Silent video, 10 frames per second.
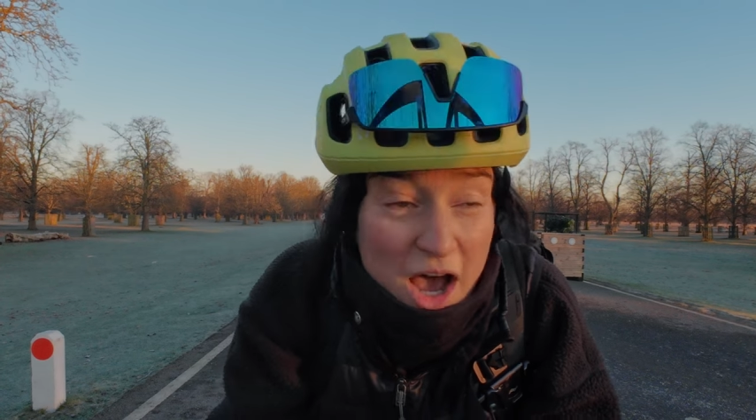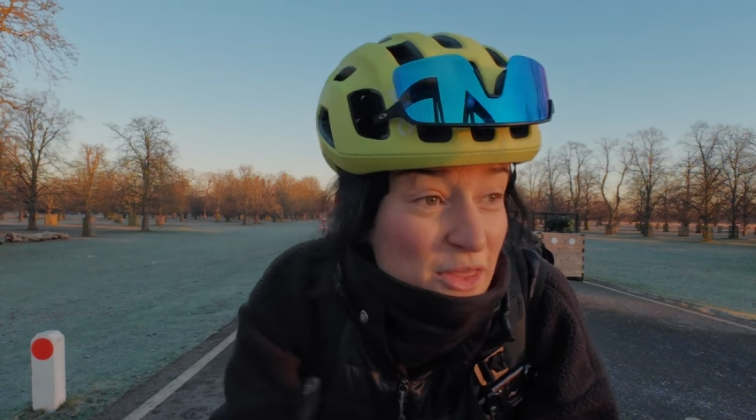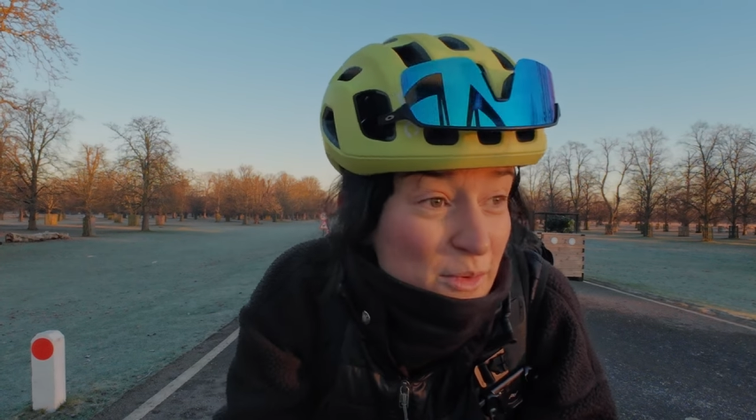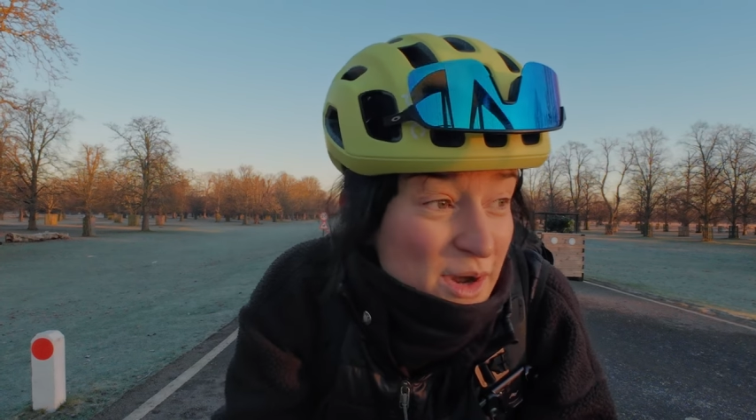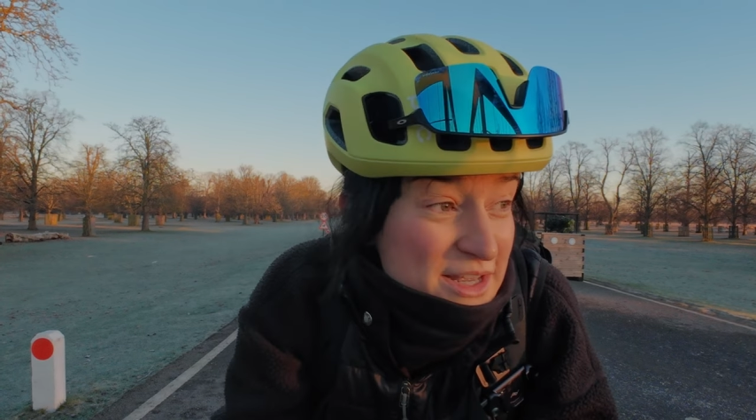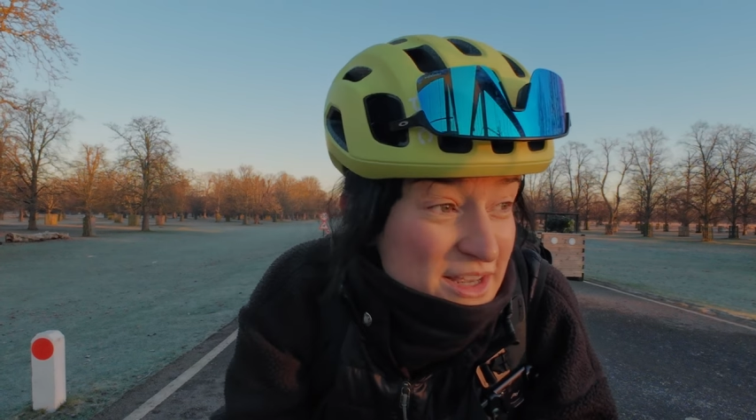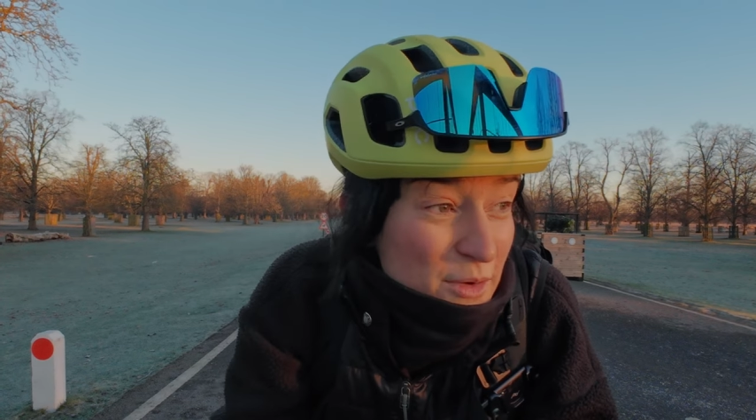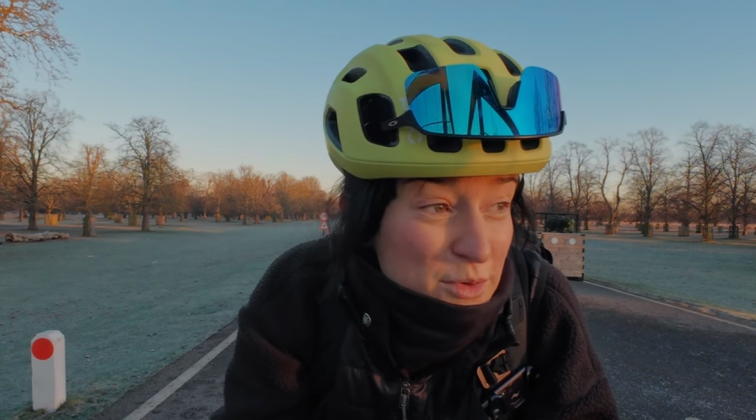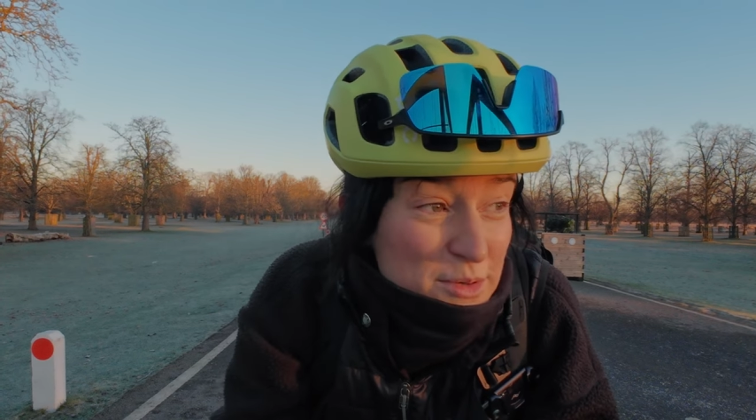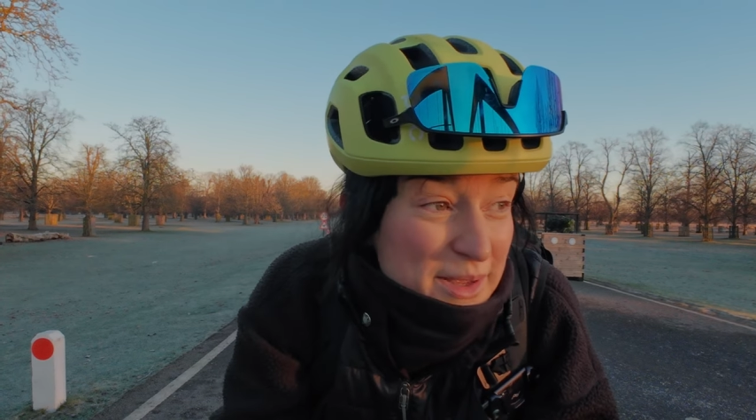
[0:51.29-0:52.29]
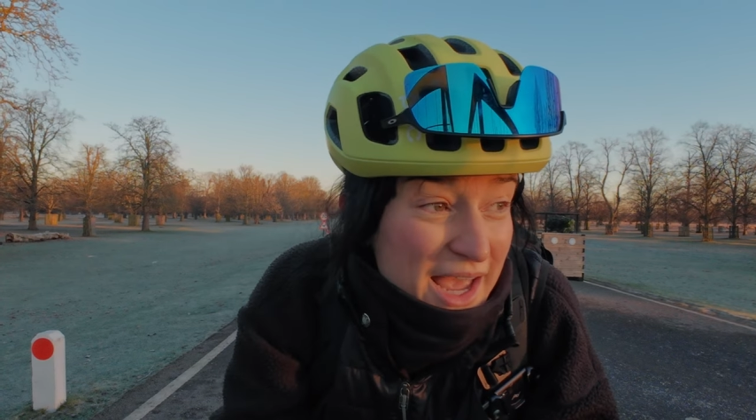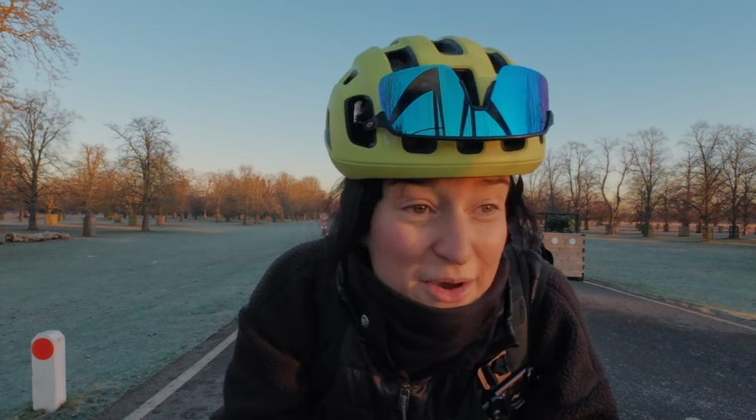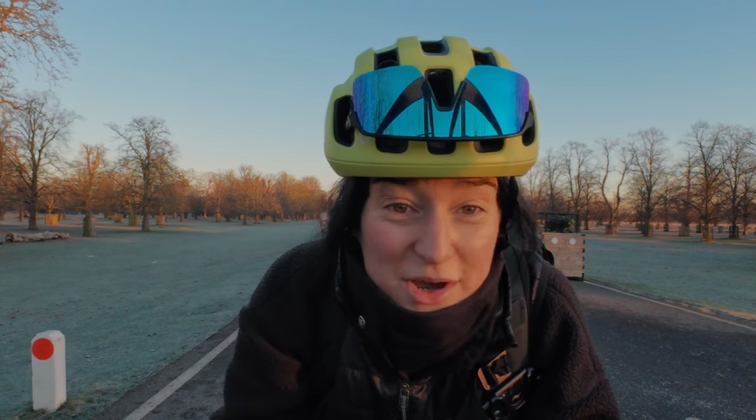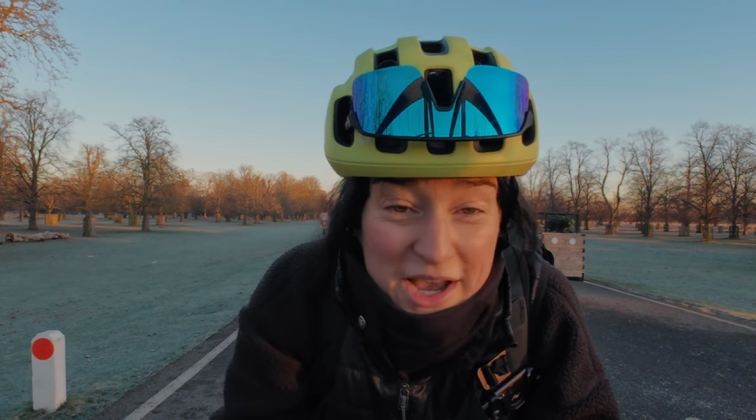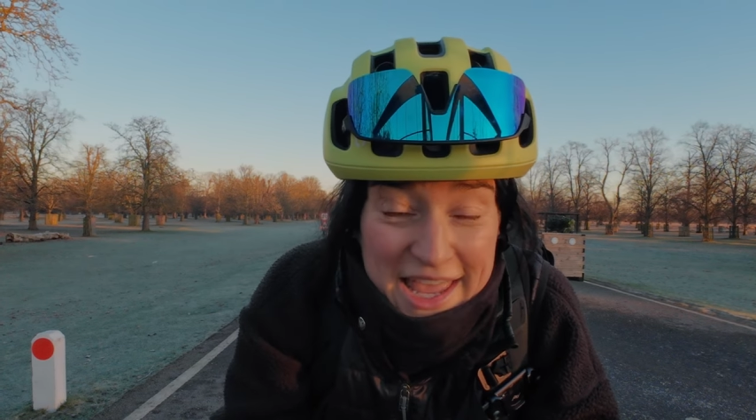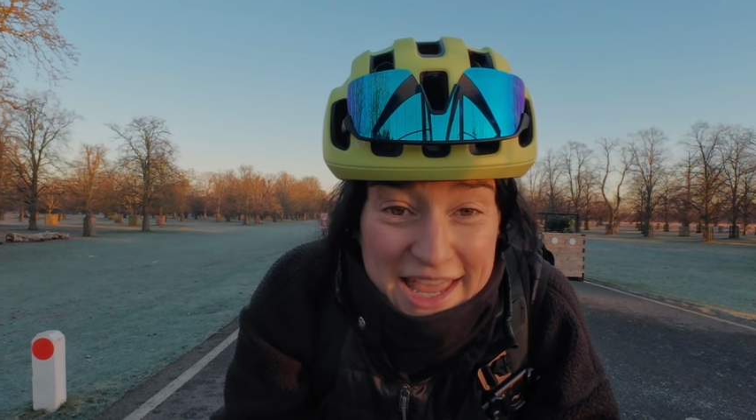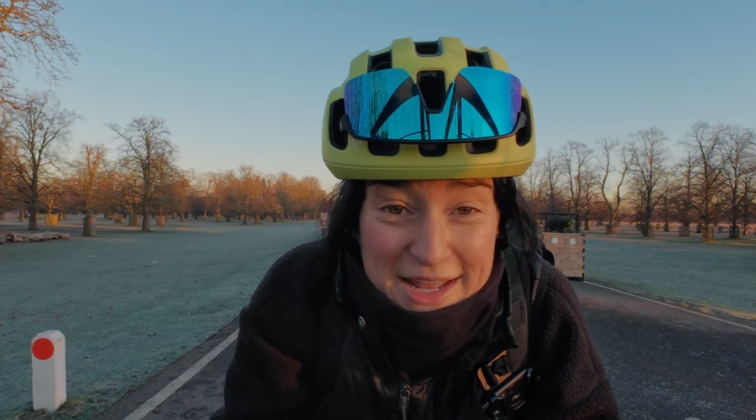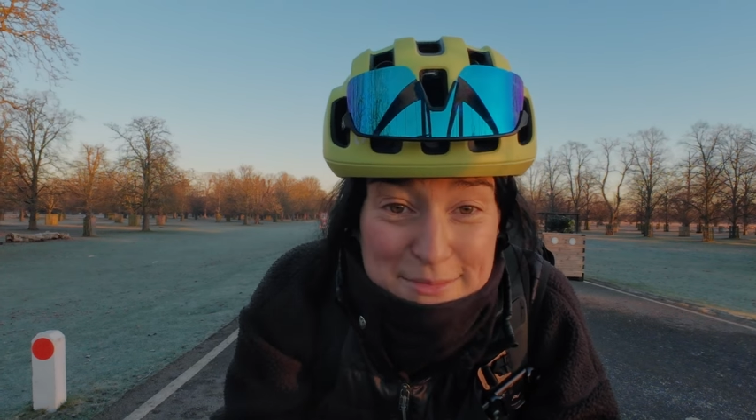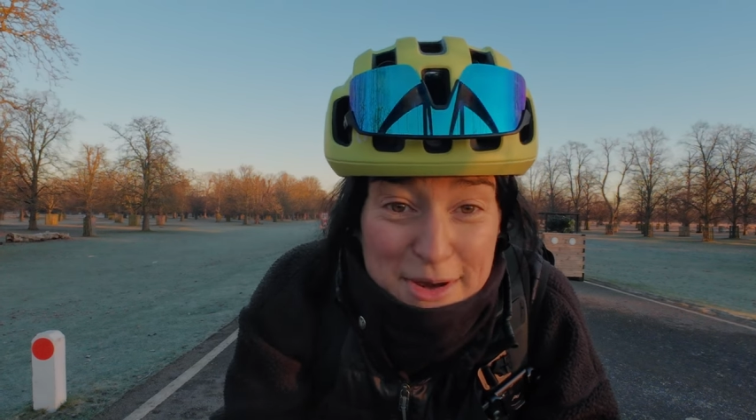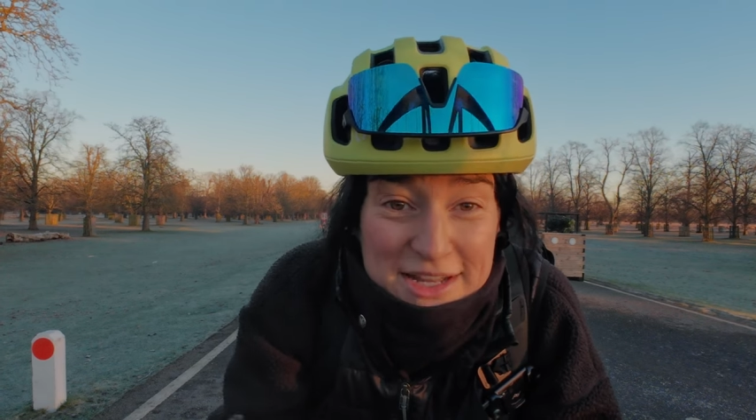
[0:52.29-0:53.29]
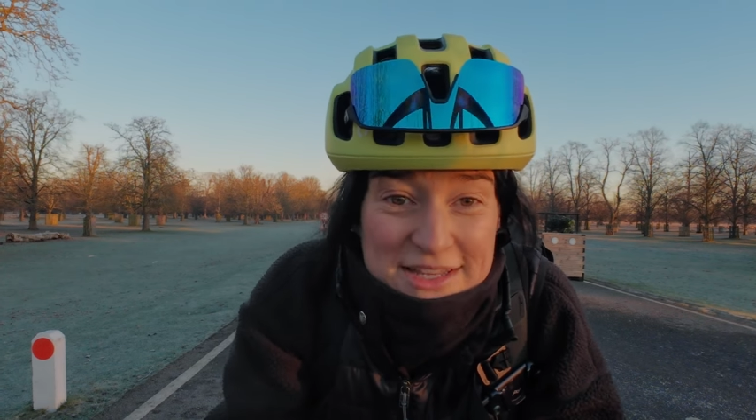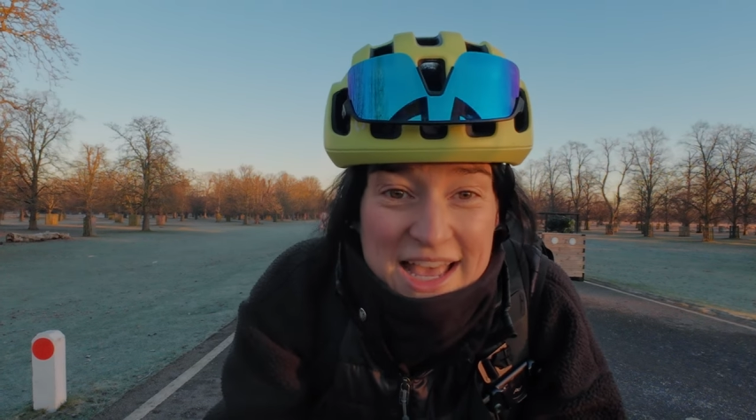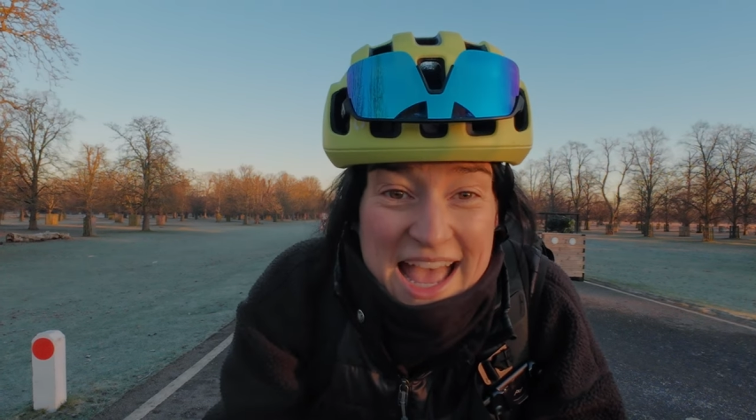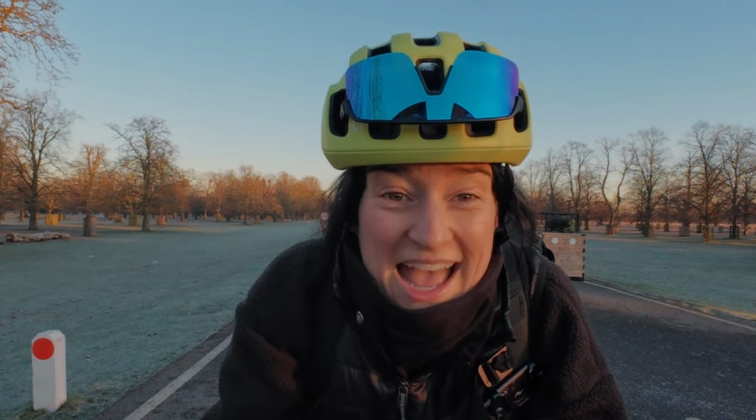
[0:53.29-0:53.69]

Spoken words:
Otherwise, I wouldn't be out here in minus